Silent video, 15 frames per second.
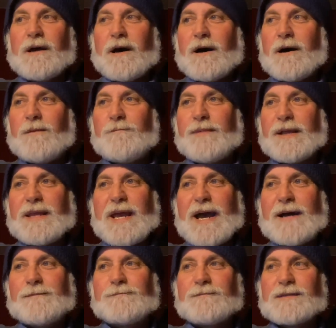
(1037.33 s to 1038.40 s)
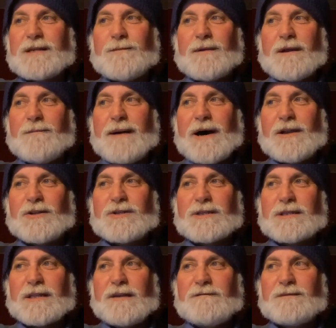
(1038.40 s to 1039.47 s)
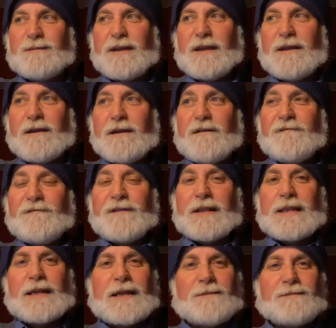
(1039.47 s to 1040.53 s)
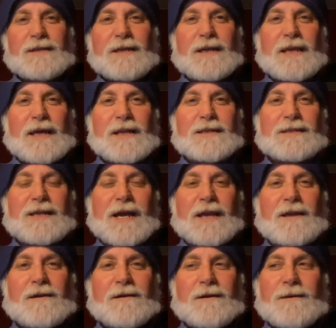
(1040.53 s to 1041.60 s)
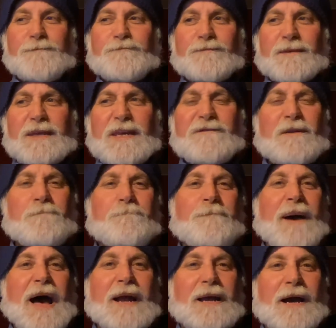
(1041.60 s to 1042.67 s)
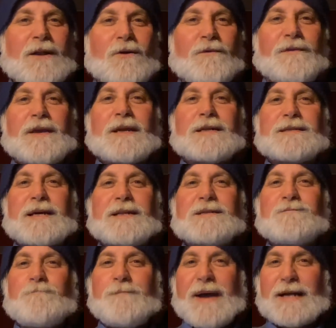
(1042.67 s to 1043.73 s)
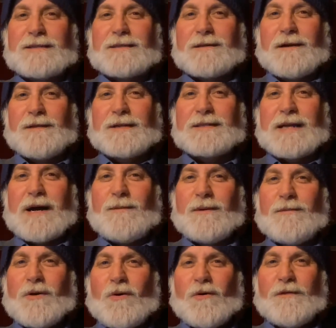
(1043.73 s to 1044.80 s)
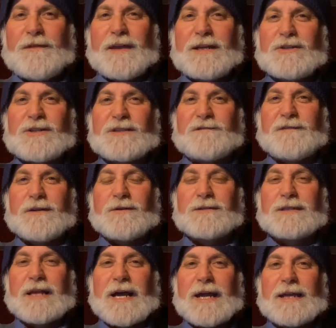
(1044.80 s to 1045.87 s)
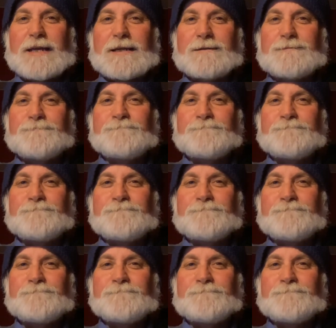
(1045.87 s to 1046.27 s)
Um, but yeah, something about it just leaves me feeling empty. Again, it's like even Beck, I don't think is at his best on this album. The whole thing just feels like,